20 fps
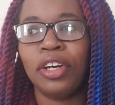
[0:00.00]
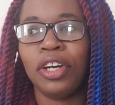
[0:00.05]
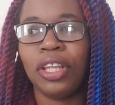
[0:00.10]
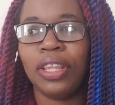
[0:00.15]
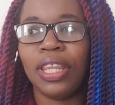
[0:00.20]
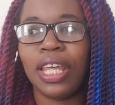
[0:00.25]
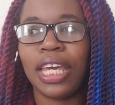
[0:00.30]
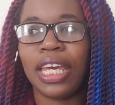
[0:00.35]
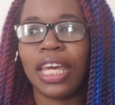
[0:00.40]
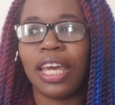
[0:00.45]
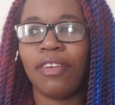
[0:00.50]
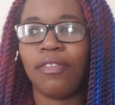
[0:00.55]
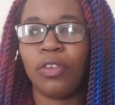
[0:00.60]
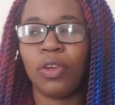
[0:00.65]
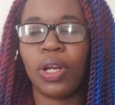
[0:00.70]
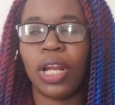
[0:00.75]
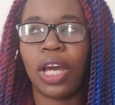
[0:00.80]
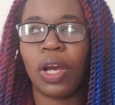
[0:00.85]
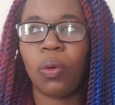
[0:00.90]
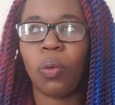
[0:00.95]
they gave you
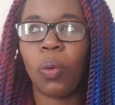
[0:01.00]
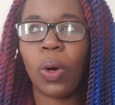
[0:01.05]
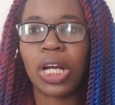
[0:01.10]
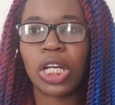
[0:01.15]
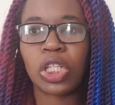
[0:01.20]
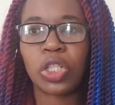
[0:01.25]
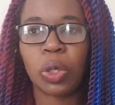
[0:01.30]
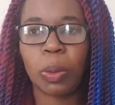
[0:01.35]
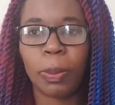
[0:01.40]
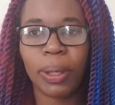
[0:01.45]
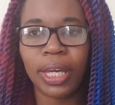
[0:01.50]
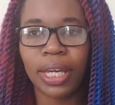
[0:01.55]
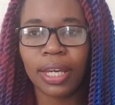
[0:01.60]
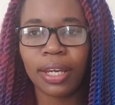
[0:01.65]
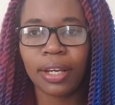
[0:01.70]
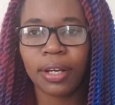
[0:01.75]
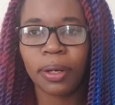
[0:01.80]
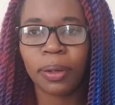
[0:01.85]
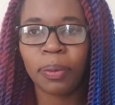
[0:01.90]
like one topic.